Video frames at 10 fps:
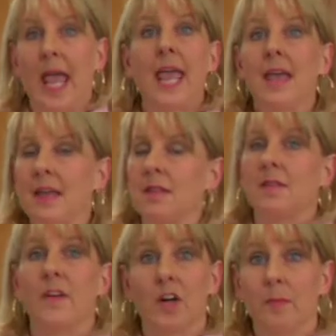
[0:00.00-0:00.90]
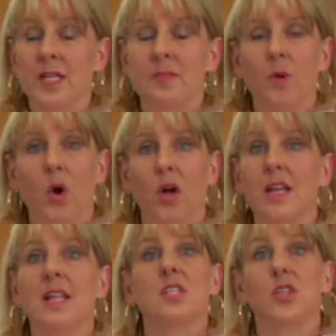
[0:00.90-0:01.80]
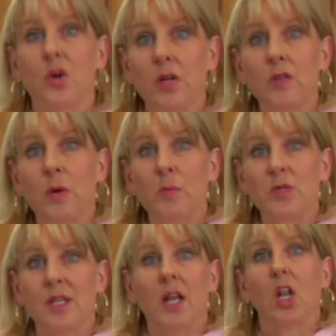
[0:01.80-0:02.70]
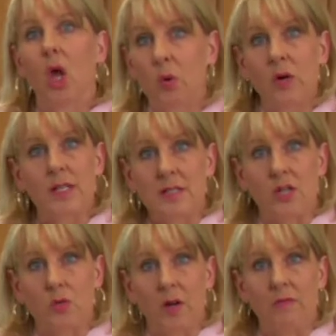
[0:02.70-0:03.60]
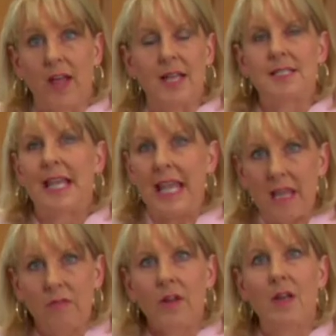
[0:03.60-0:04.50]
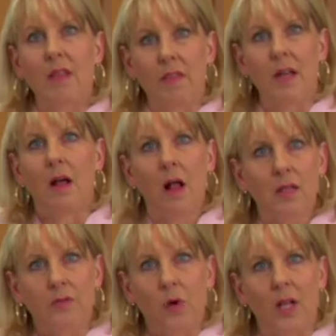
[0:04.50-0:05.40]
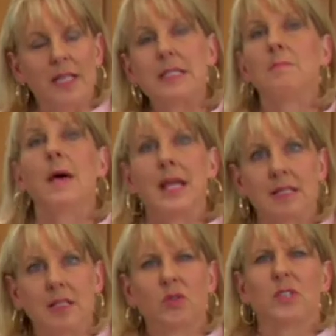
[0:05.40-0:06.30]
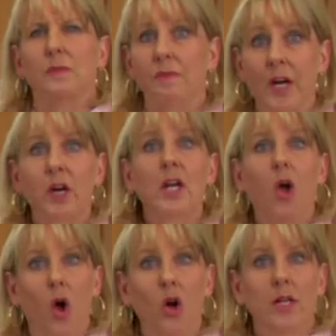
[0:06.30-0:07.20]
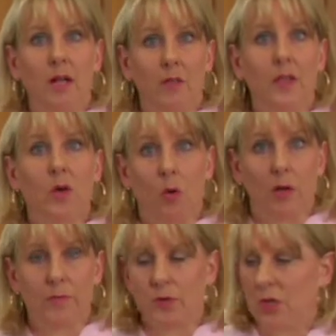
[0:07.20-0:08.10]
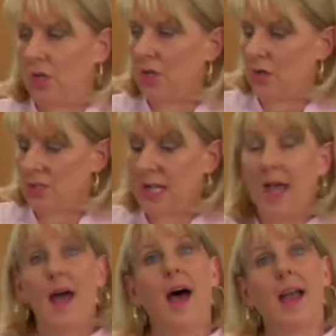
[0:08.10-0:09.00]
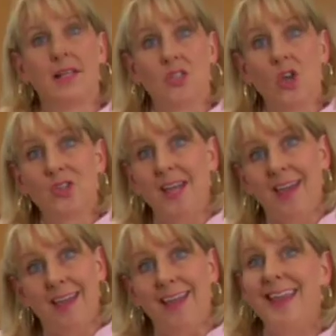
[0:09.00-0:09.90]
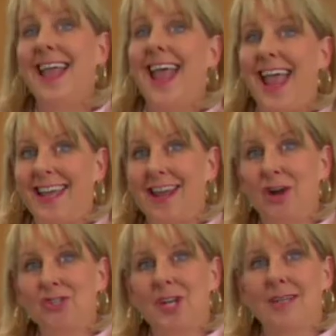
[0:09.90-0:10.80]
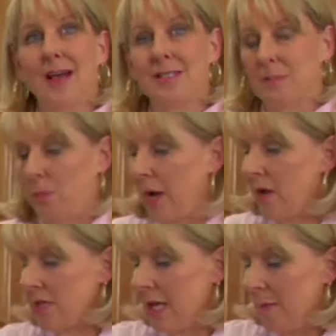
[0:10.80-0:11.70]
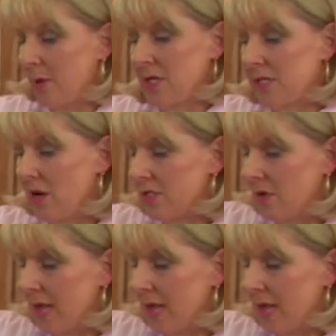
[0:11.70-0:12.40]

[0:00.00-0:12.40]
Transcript: and the very best part, it's 33% lower in saturated fats, even than olive oil. It's amazing. So it's a very heart-healthy oil for you to use. I can saute and get our chicken nice and browned because it also